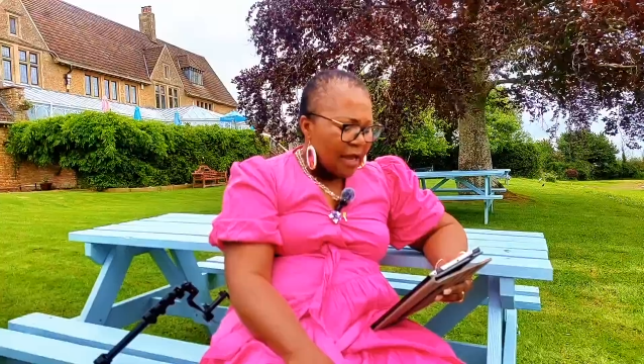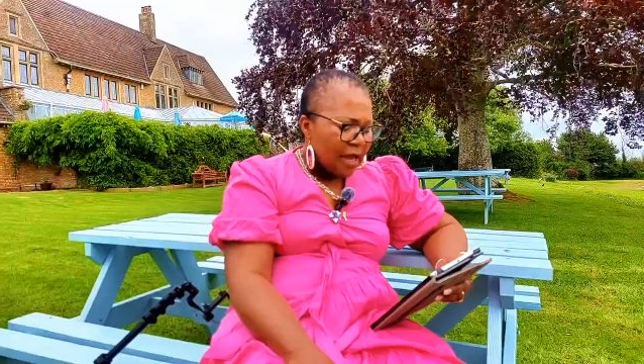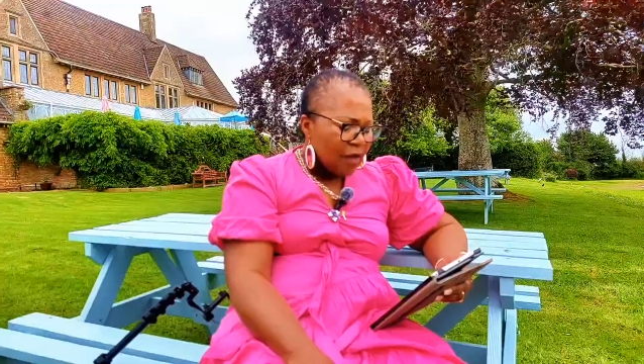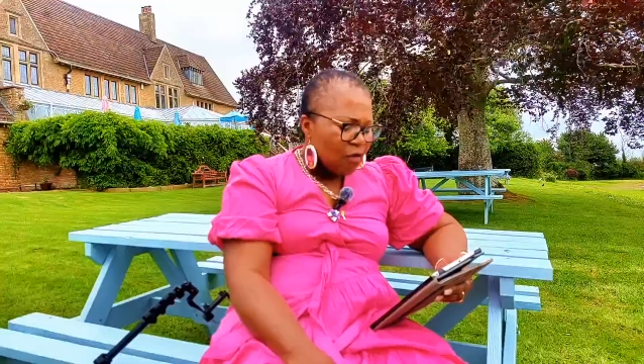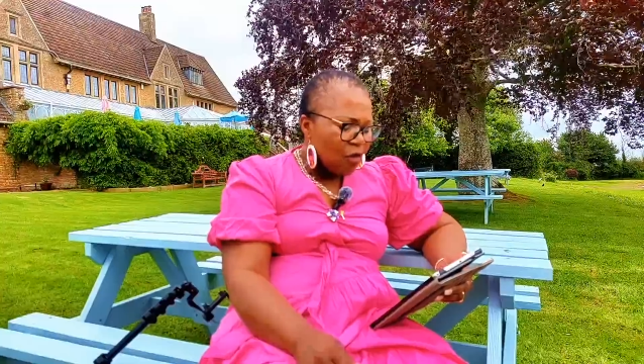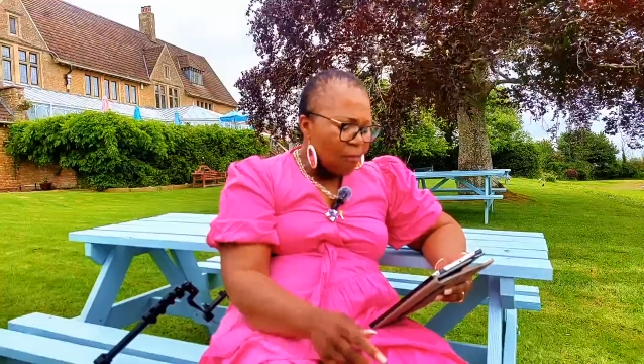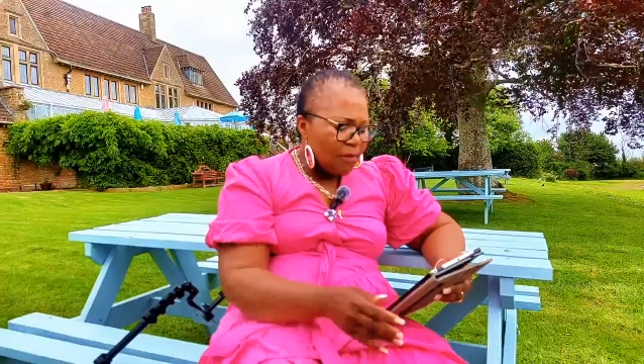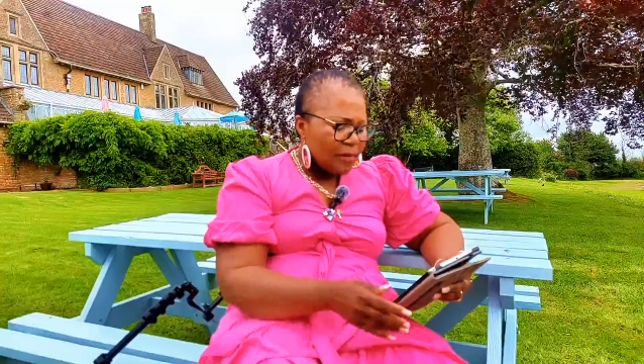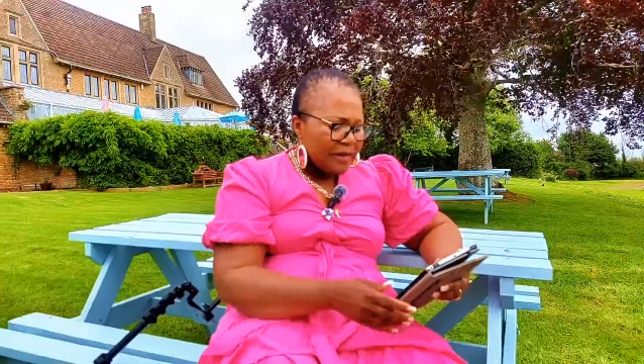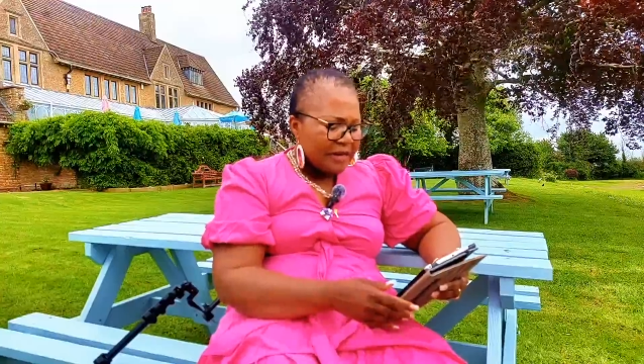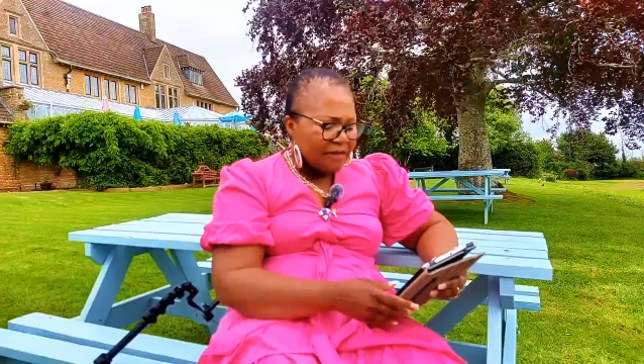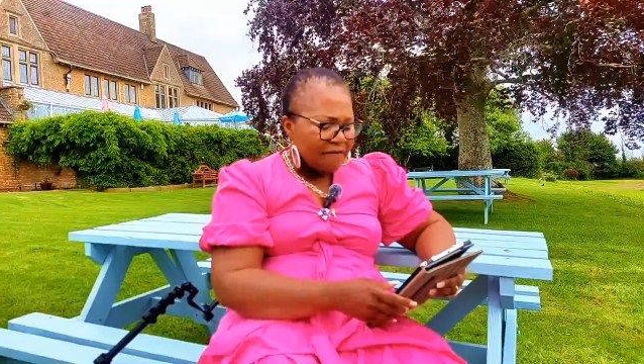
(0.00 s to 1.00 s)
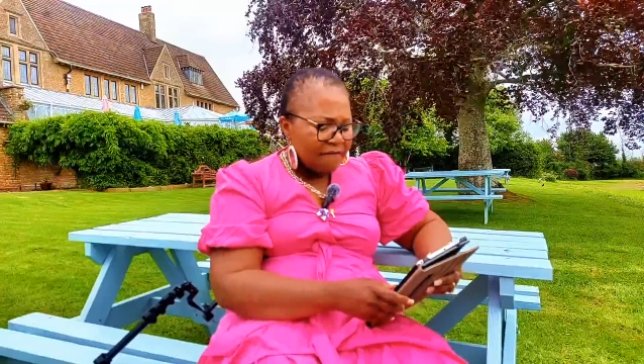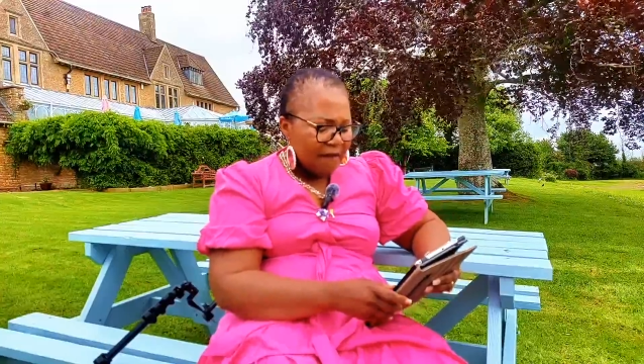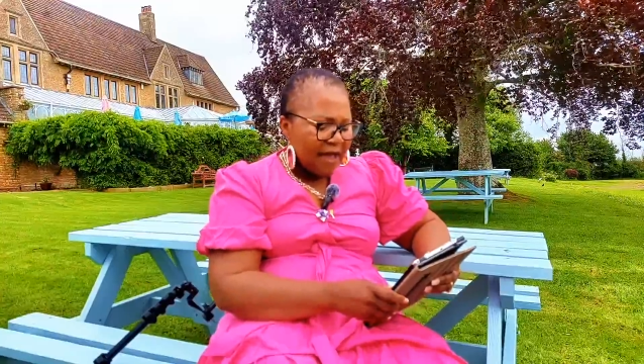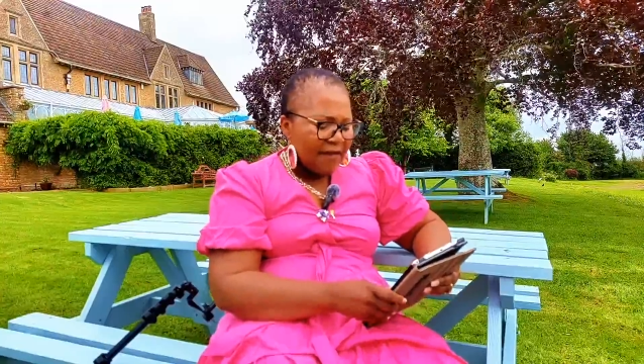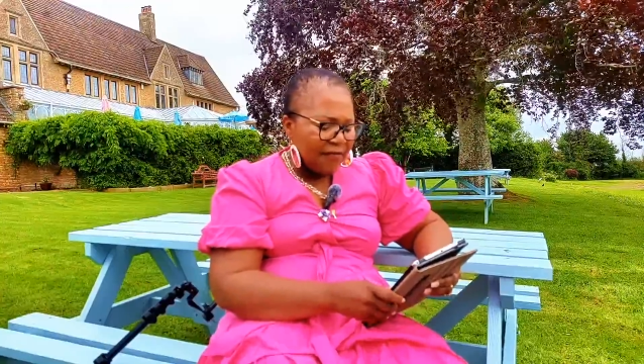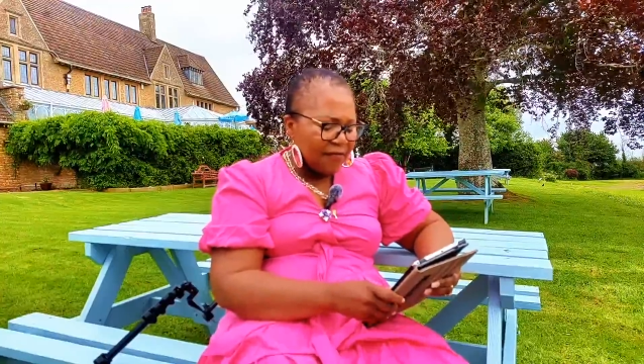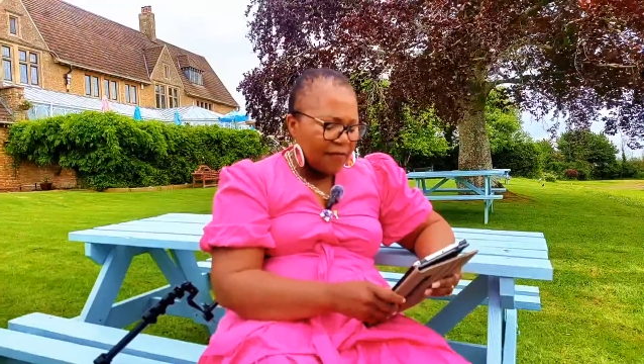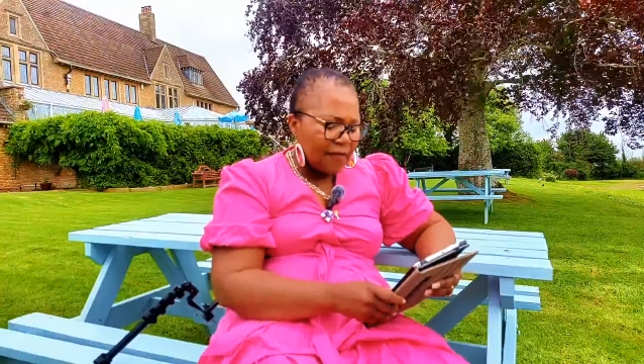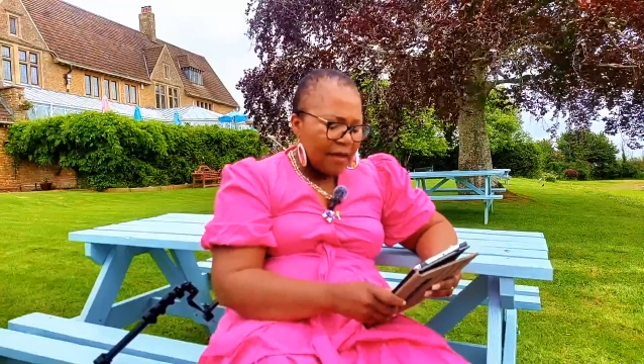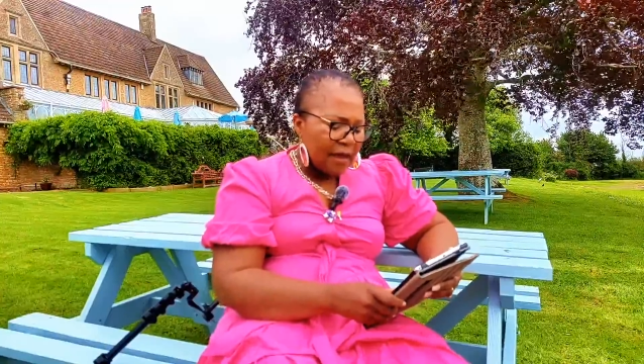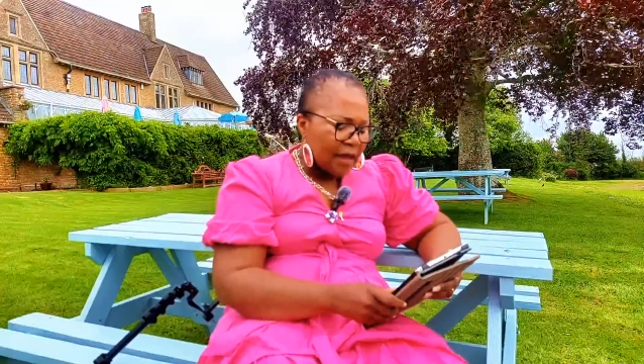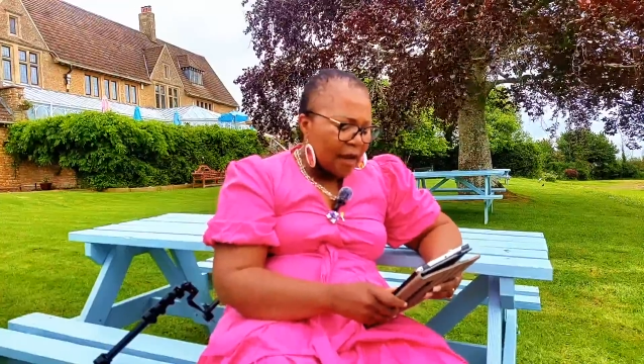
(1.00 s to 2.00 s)
and community events
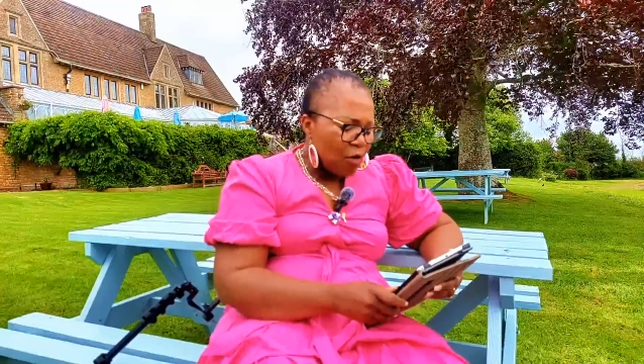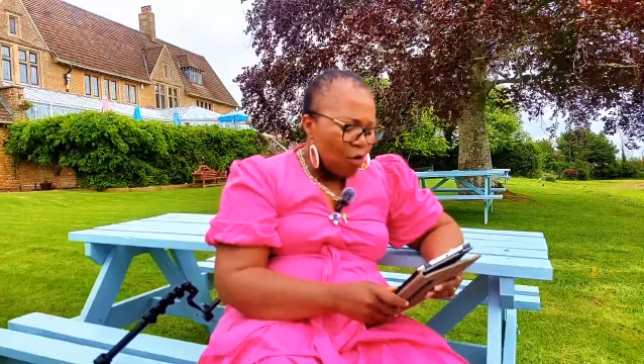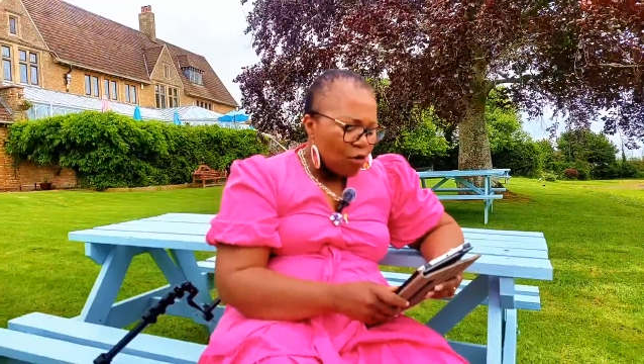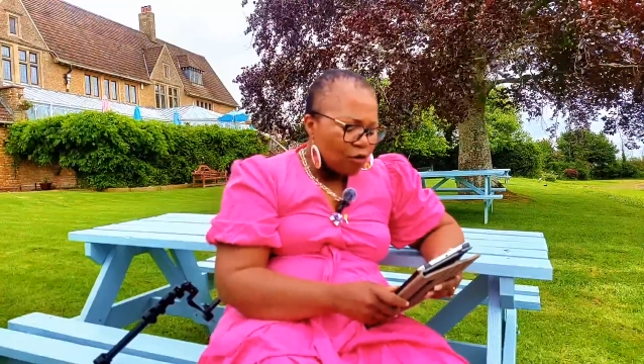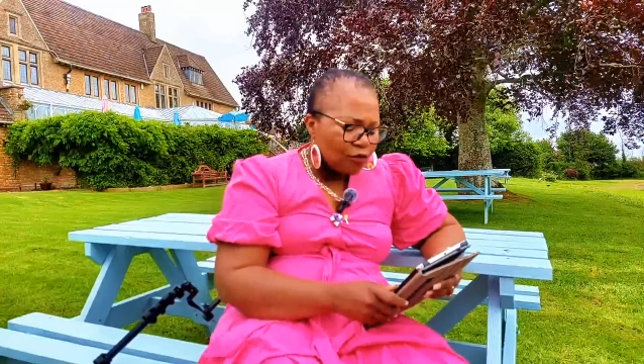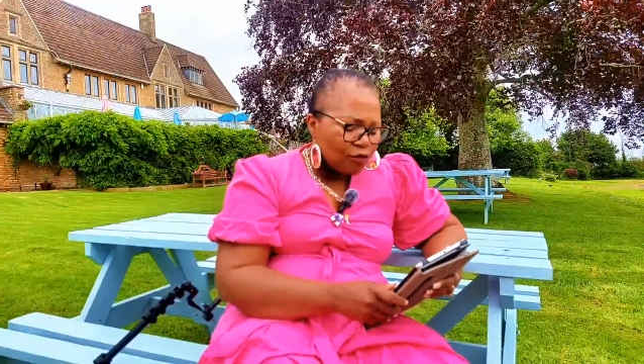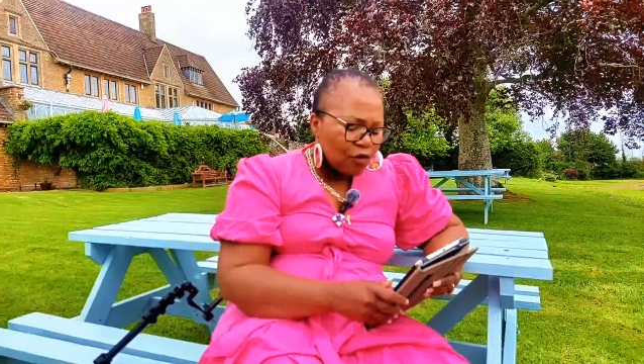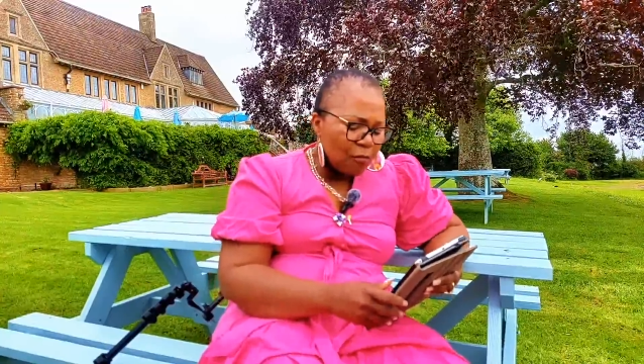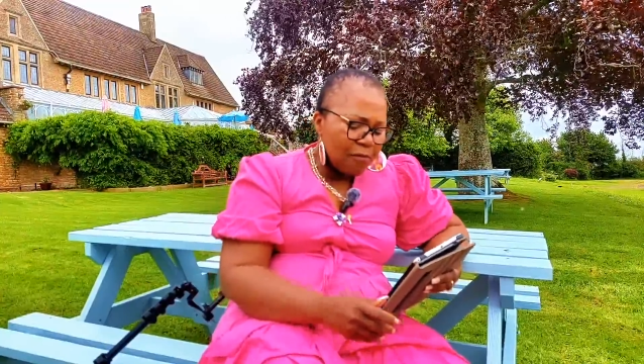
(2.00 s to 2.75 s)
can also